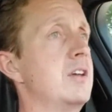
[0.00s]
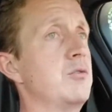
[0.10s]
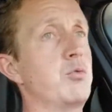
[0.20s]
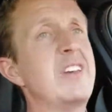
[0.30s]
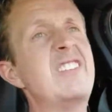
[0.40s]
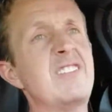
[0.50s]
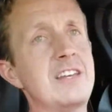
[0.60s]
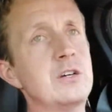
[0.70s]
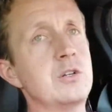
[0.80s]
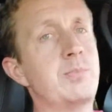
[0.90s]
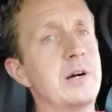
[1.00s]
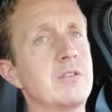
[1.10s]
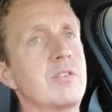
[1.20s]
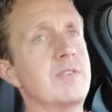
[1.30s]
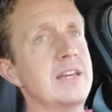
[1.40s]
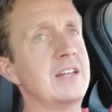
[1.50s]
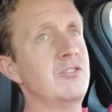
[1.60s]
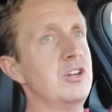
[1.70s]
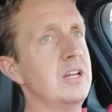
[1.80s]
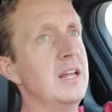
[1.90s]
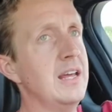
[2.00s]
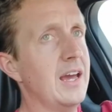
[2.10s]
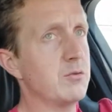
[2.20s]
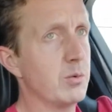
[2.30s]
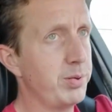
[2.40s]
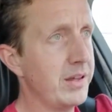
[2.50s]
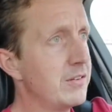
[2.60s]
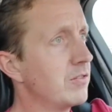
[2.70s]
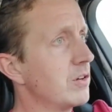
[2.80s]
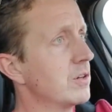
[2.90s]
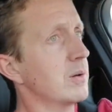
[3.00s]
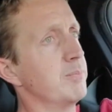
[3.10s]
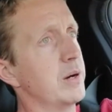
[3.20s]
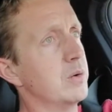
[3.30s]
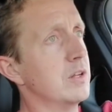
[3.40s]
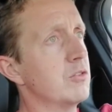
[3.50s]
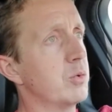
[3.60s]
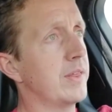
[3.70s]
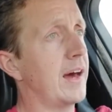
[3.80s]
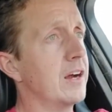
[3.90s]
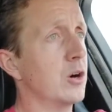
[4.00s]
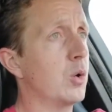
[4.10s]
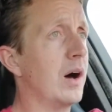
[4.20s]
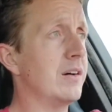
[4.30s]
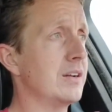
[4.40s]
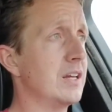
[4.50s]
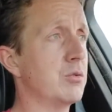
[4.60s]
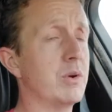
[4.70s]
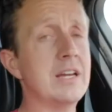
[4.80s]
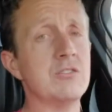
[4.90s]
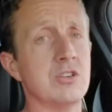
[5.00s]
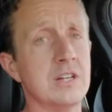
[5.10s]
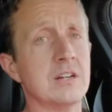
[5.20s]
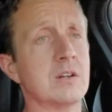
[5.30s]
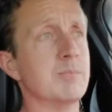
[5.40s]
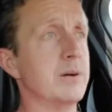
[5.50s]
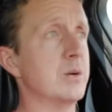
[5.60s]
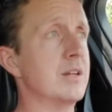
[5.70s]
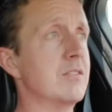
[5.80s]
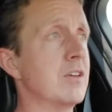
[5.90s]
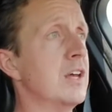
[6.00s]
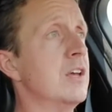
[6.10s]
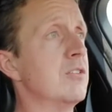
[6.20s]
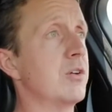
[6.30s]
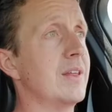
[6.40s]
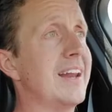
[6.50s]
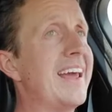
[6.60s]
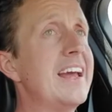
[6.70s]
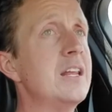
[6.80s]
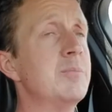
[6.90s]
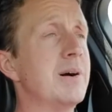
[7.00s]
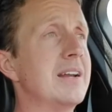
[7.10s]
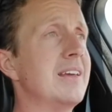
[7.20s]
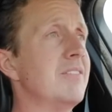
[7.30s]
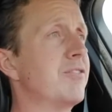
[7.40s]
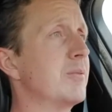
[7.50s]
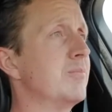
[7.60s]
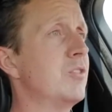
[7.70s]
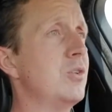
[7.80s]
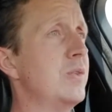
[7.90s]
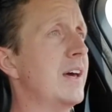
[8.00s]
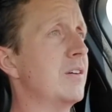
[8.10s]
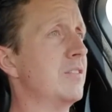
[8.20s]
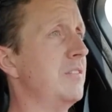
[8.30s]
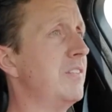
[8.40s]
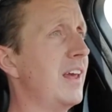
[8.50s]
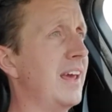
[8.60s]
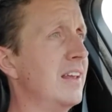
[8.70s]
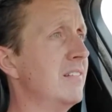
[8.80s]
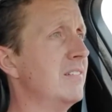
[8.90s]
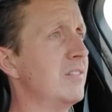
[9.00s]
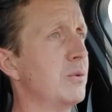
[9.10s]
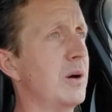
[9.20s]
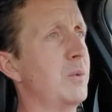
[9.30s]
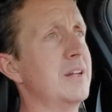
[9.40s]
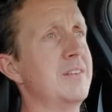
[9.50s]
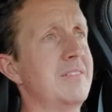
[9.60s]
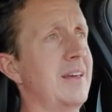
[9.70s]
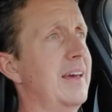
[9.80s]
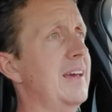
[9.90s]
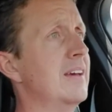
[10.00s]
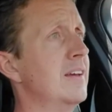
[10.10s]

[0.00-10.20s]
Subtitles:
resealed parts of the engine and replaced certain components with higher quality re-engineered components so that anybody from 2010 to, I want to say,